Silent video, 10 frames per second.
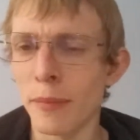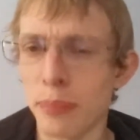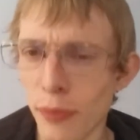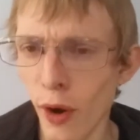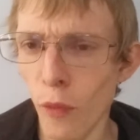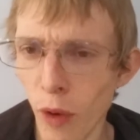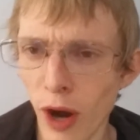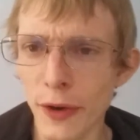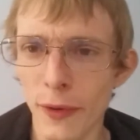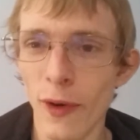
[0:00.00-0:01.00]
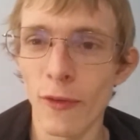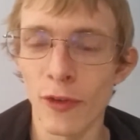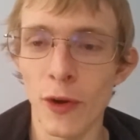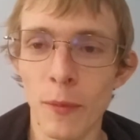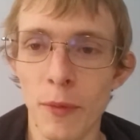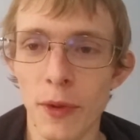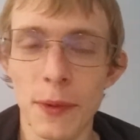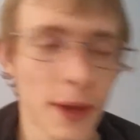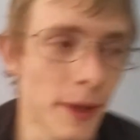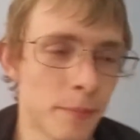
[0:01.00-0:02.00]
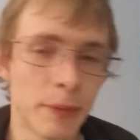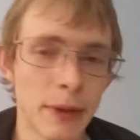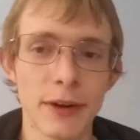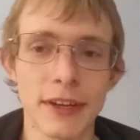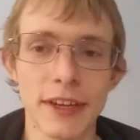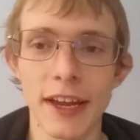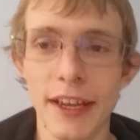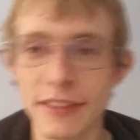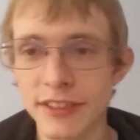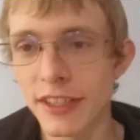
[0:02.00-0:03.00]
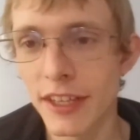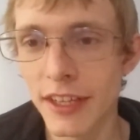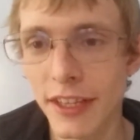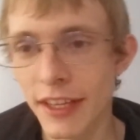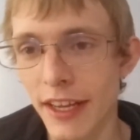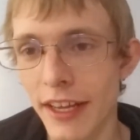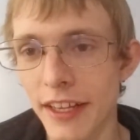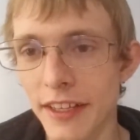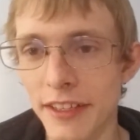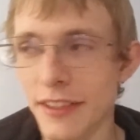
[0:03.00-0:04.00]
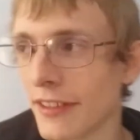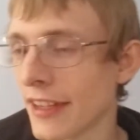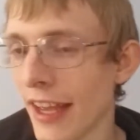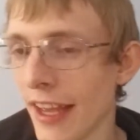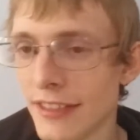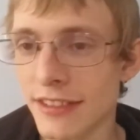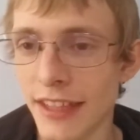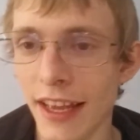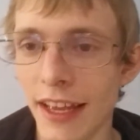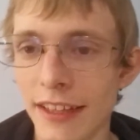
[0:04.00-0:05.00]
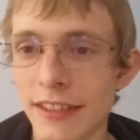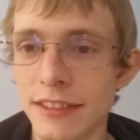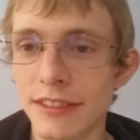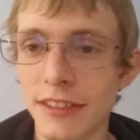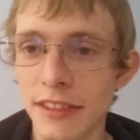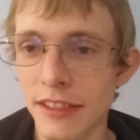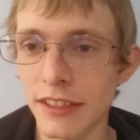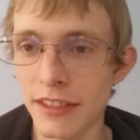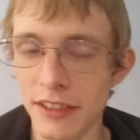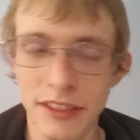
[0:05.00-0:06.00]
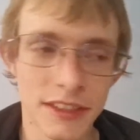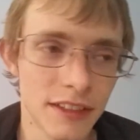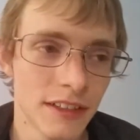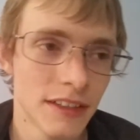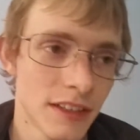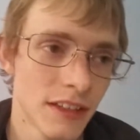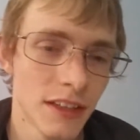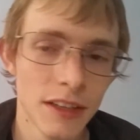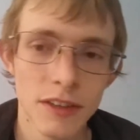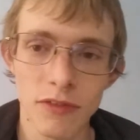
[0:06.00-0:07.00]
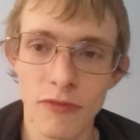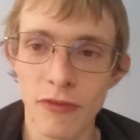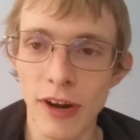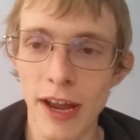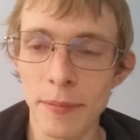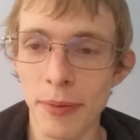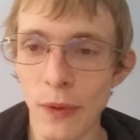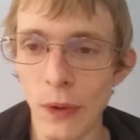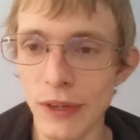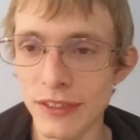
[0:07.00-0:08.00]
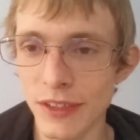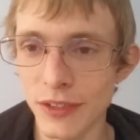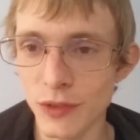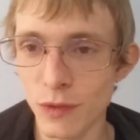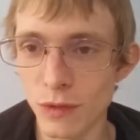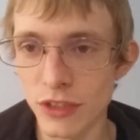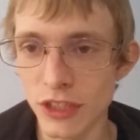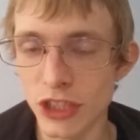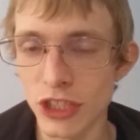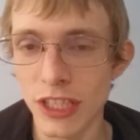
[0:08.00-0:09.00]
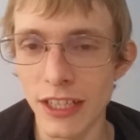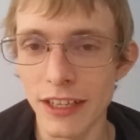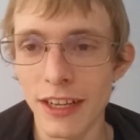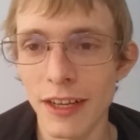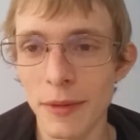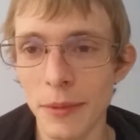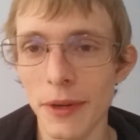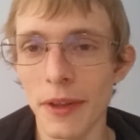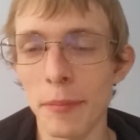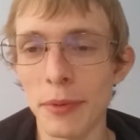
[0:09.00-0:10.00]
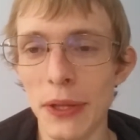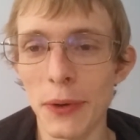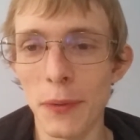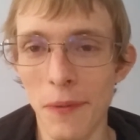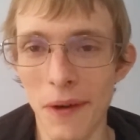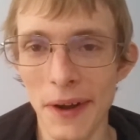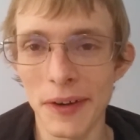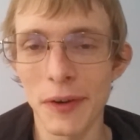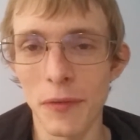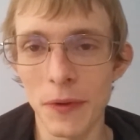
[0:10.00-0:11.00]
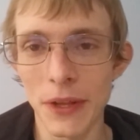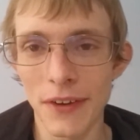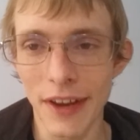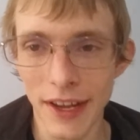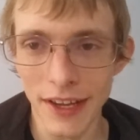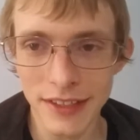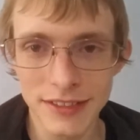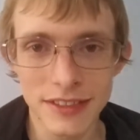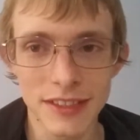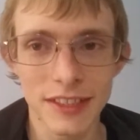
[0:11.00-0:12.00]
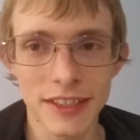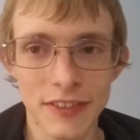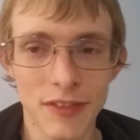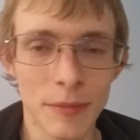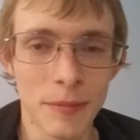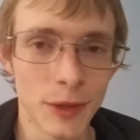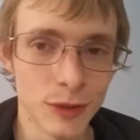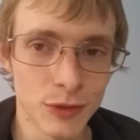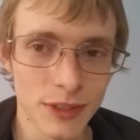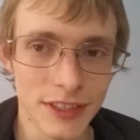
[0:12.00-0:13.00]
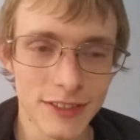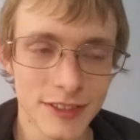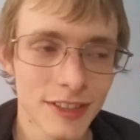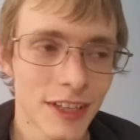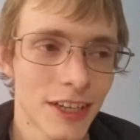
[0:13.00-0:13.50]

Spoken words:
water over them with like beer kegs and keg stands and frat parties and all sorts of shit. But no, they blow water over their eggs to give them nutrients.